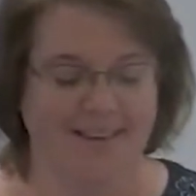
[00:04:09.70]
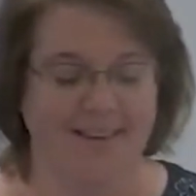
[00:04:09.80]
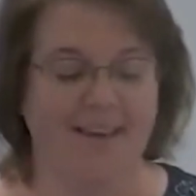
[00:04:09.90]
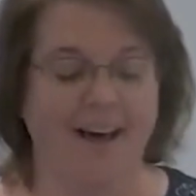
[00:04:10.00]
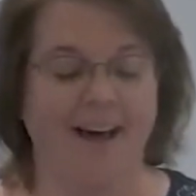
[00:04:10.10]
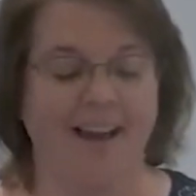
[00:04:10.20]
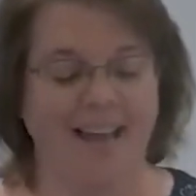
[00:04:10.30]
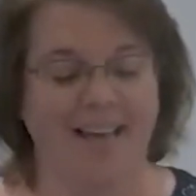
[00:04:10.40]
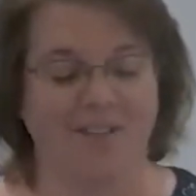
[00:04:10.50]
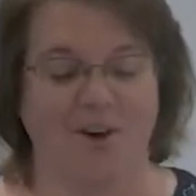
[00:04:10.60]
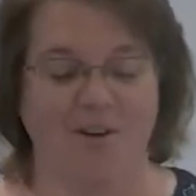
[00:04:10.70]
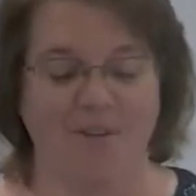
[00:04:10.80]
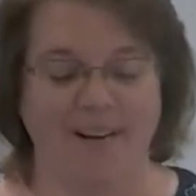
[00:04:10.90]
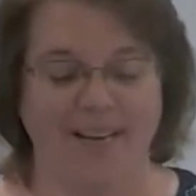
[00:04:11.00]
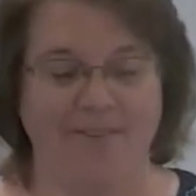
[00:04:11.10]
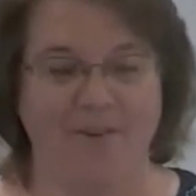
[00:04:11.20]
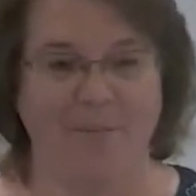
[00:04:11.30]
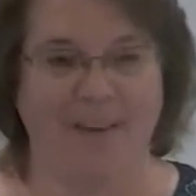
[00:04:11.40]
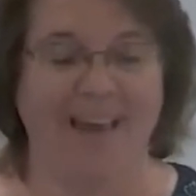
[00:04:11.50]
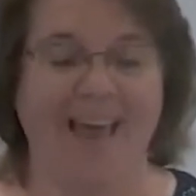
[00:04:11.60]
God has already given
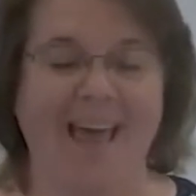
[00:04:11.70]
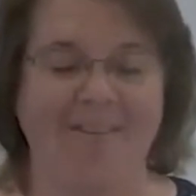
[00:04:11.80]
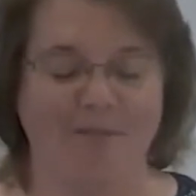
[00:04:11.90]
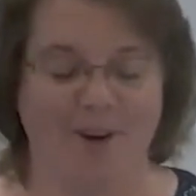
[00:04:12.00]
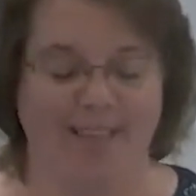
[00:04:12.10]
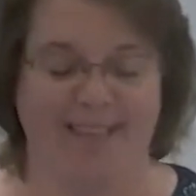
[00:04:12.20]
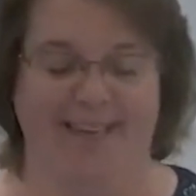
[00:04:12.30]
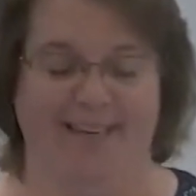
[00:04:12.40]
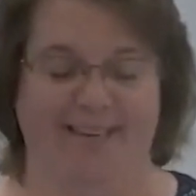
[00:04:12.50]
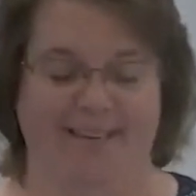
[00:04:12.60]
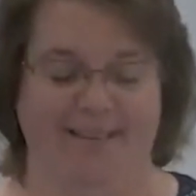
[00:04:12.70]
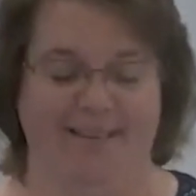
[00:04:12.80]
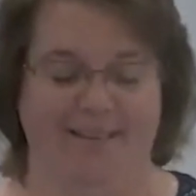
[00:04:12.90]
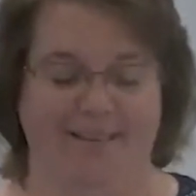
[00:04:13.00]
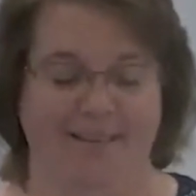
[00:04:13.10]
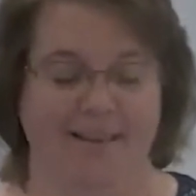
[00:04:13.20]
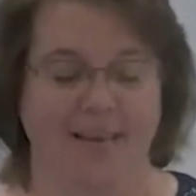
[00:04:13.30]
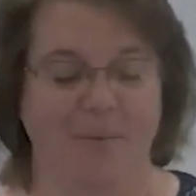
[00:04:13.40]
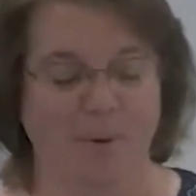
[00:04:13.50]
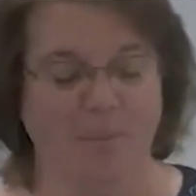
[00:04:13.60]
me everything.
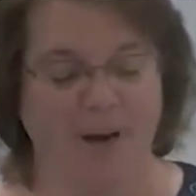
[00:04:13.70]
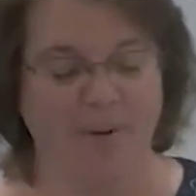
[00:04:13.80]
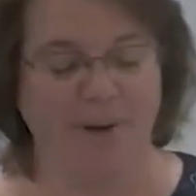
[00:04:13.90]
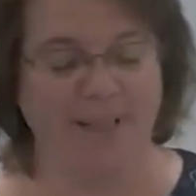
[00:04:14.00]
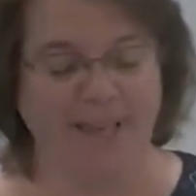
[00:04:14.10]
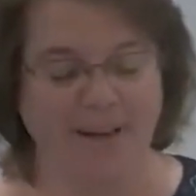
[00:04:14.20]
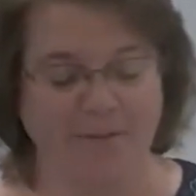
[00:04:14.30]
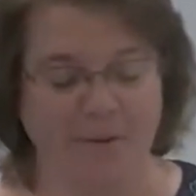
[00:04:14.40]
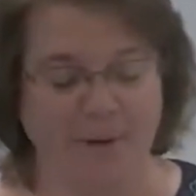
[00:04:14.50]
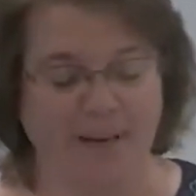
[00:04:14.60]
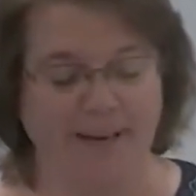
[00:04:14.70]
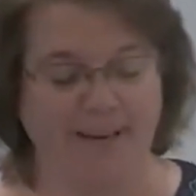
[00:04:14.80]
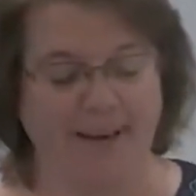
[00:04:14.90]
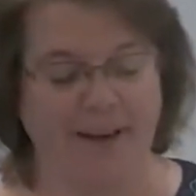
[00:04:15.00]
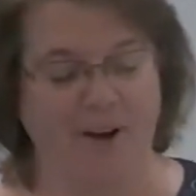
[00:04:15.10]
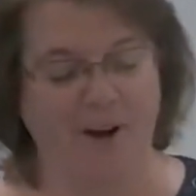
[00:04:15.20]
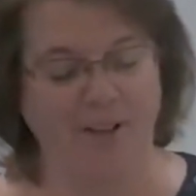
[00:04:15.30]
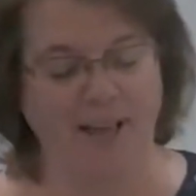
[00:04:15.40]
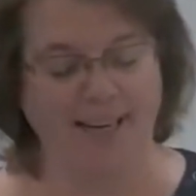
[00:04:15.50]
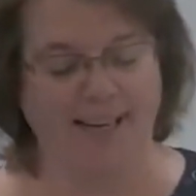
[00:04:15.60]
He prepared my life for me, and all
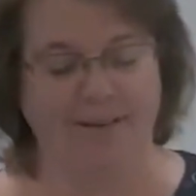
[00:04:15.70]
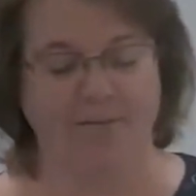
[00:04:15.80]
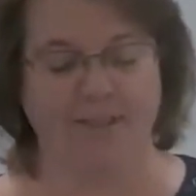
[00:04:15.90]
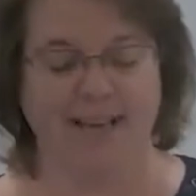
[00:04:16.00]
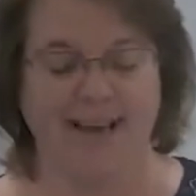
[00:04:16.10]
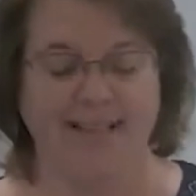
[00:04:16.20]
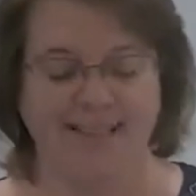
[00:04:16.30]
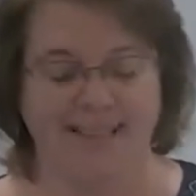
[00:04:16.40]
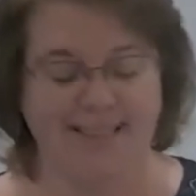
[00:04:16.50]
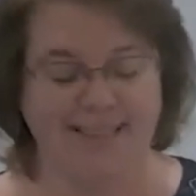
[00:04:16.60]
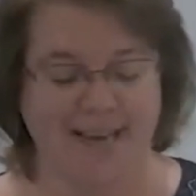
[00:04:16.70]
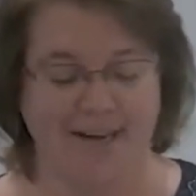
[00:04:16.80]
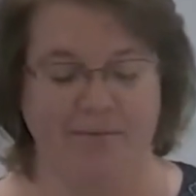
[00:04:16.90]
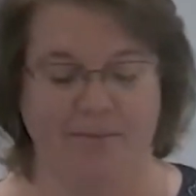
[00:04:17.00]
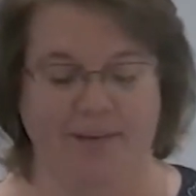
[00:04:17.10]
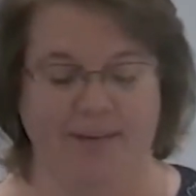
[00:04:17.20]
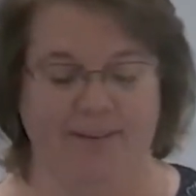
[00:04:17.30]
I need resides inside of me.